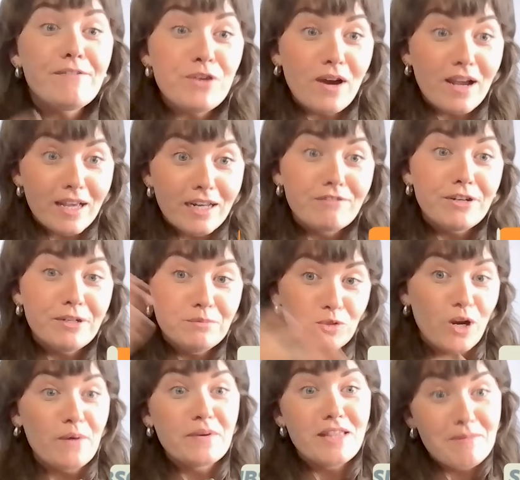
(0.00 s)
if you're in a room
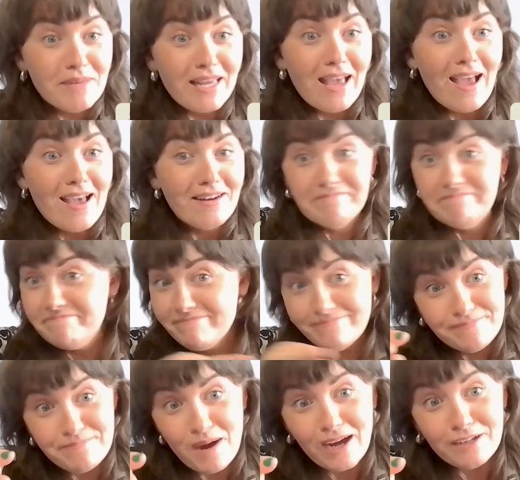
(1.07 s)
drunk with them again,
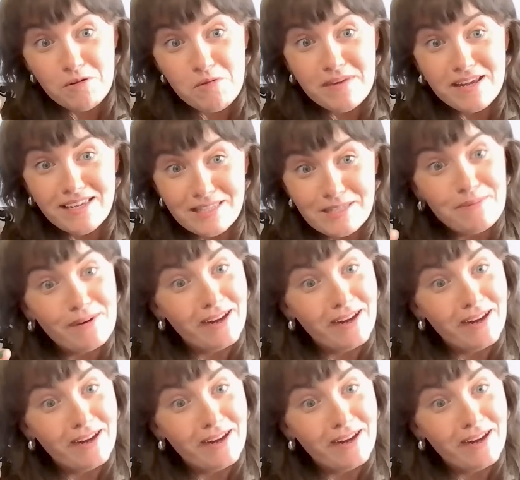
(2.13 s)
by all means.